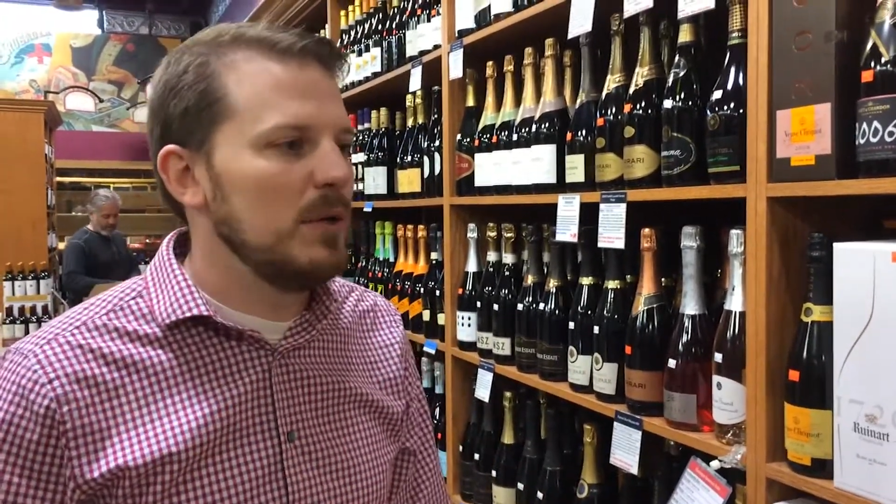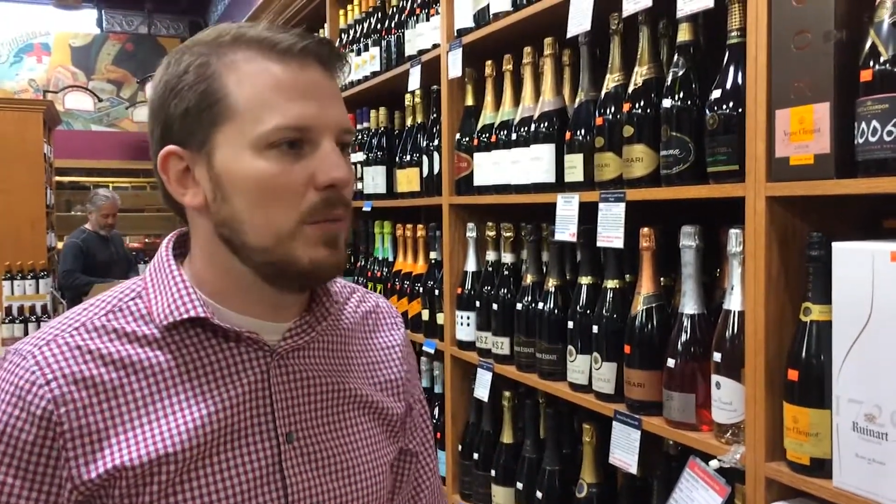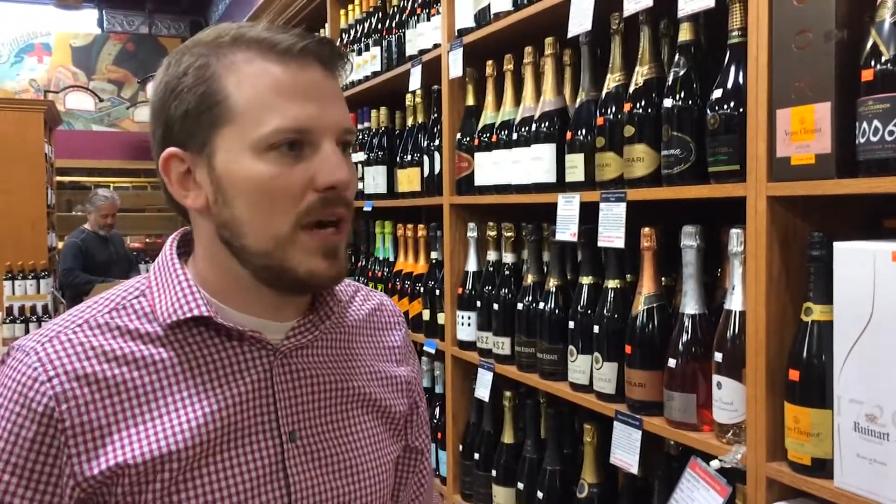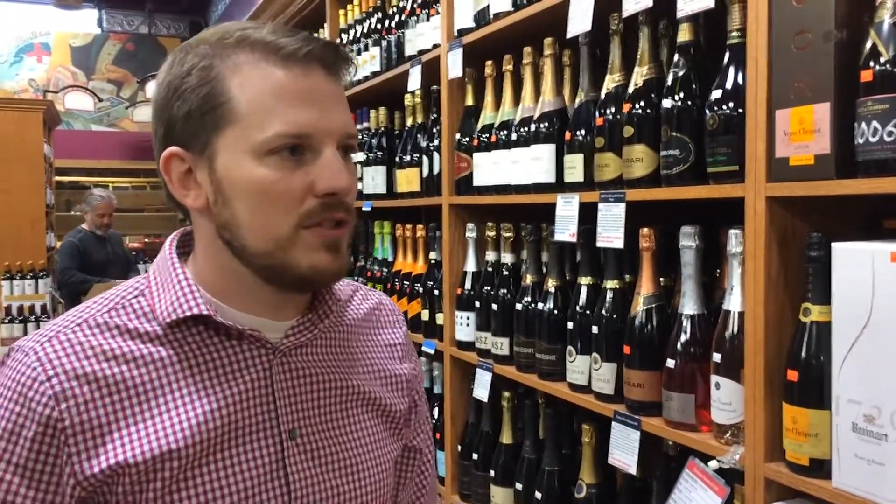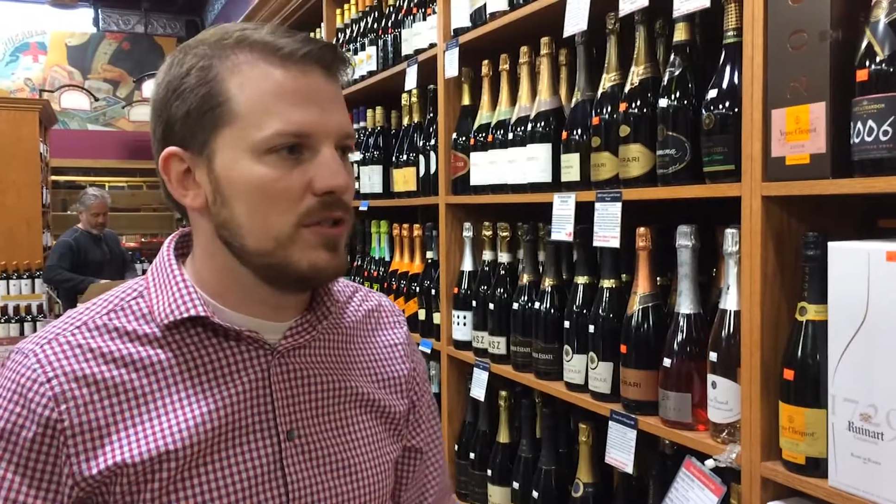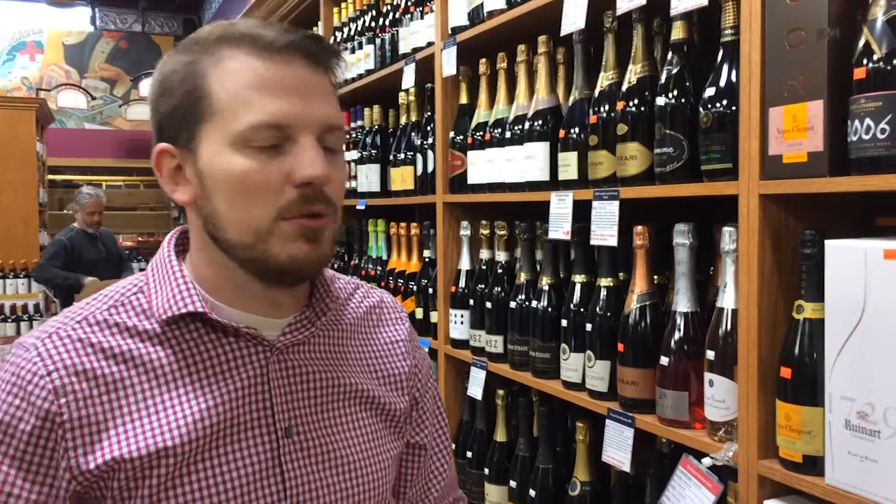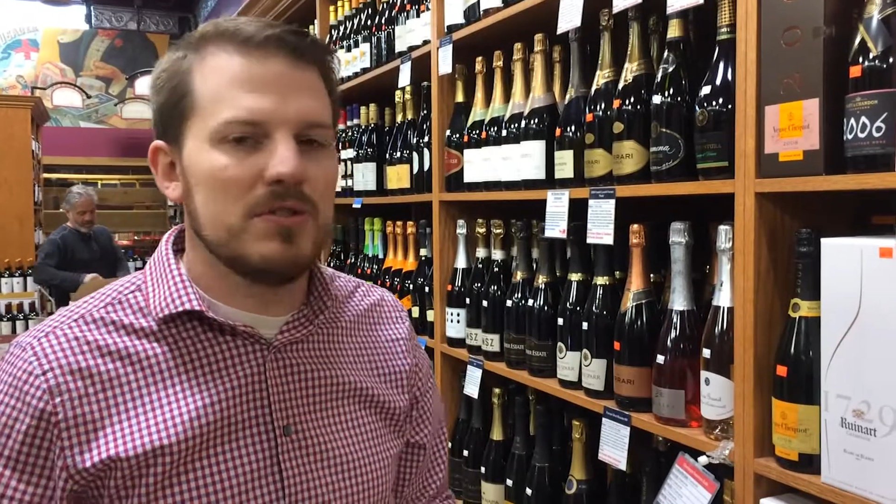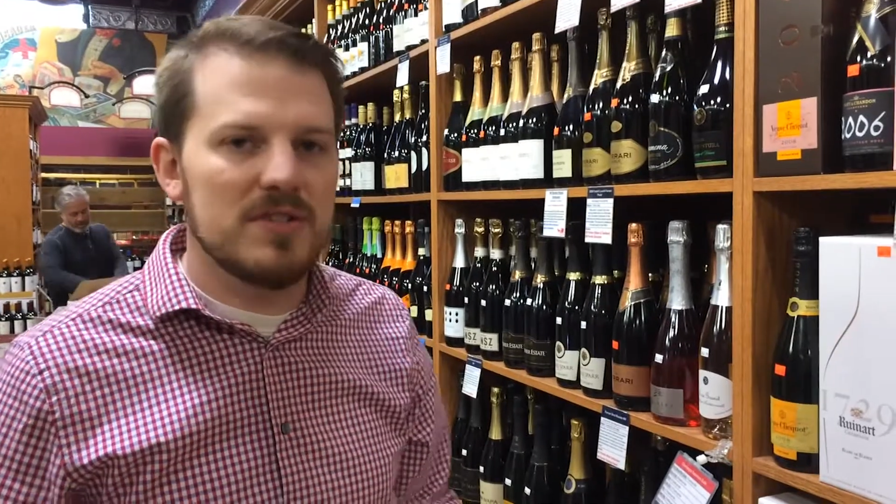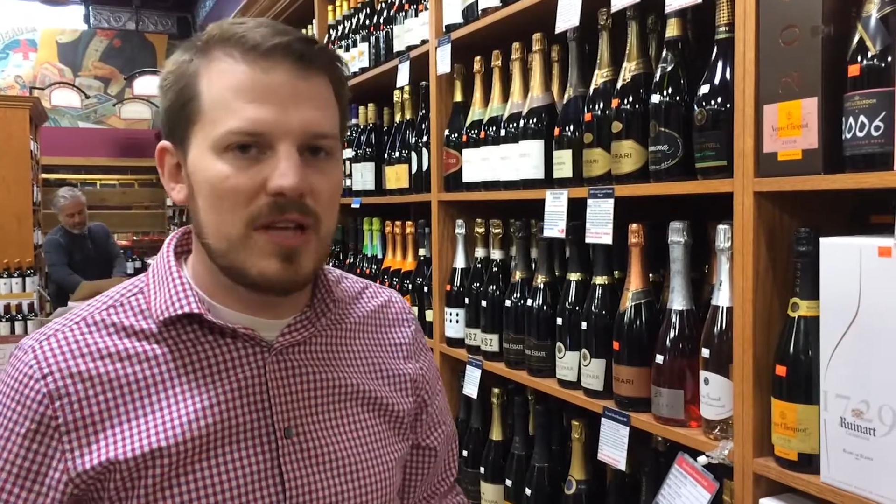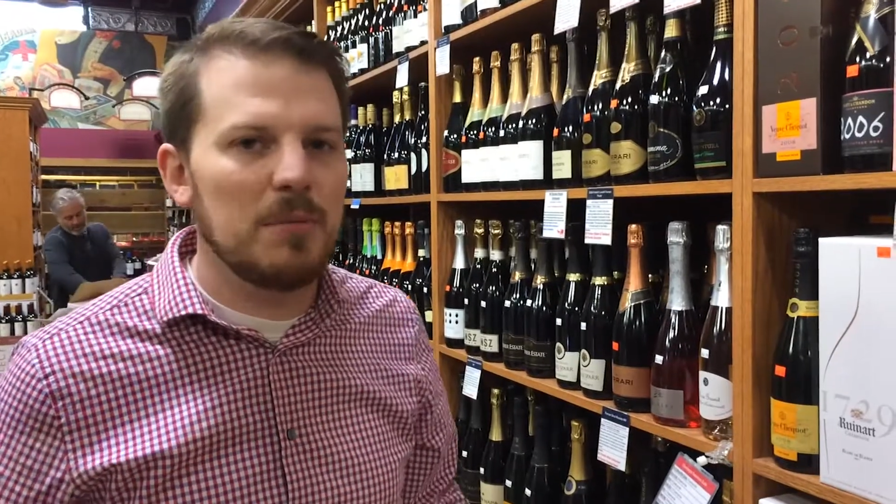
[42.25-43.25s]
and wine stewards
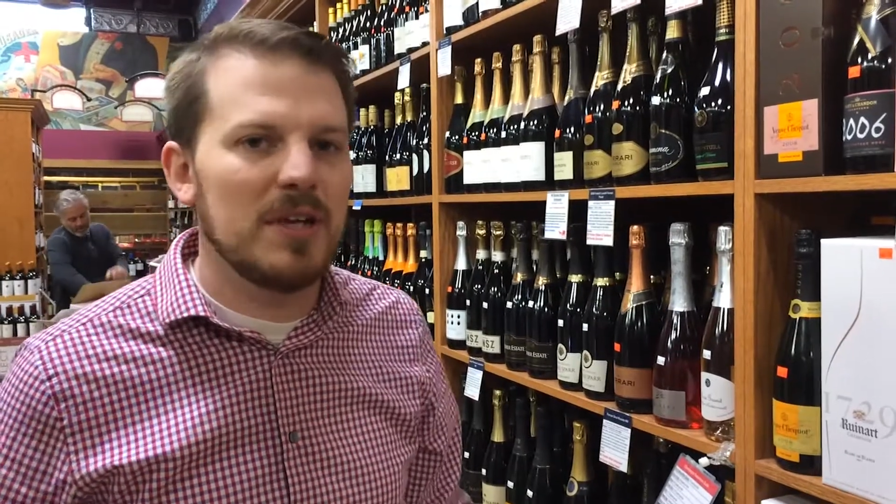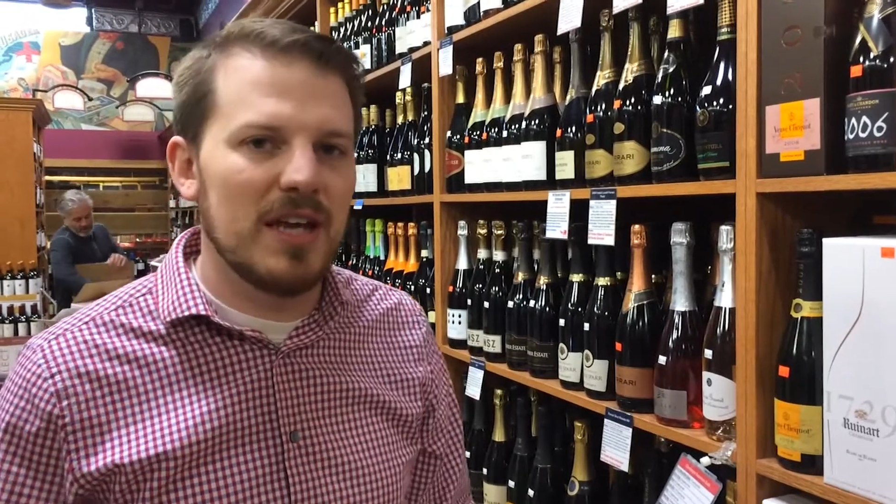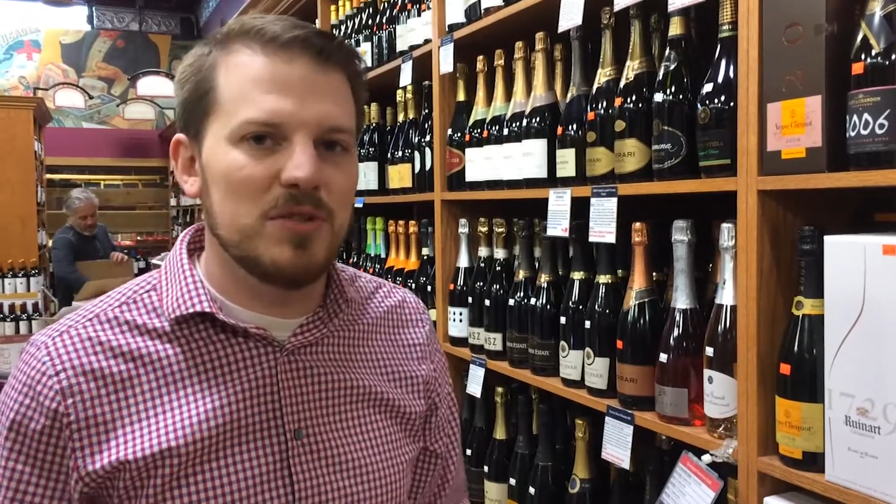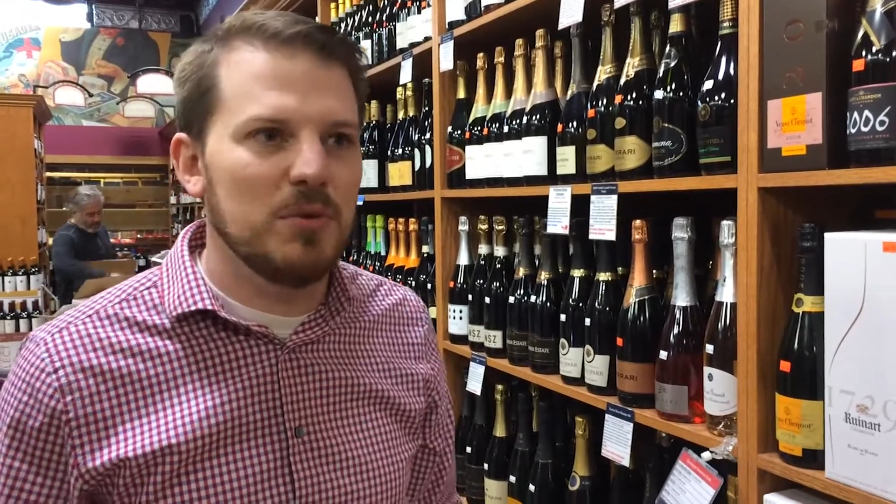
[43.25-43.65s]
and sommeliers